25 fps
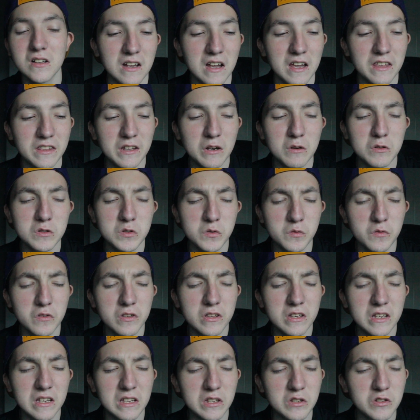And that was
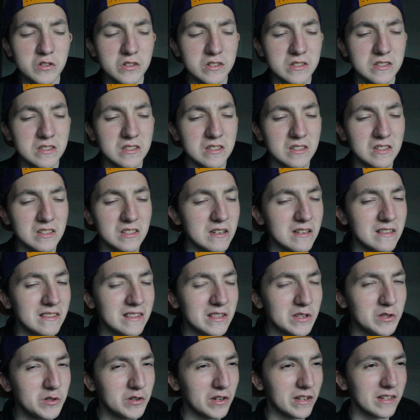really just
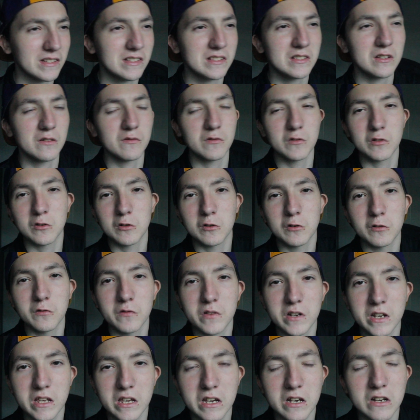the gist of the whole
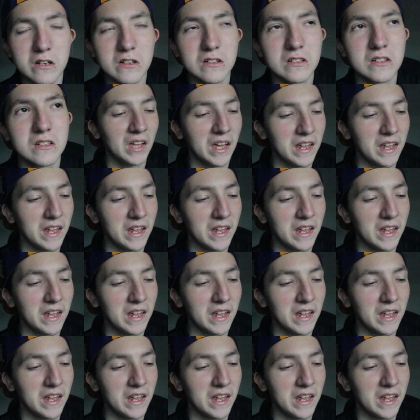video.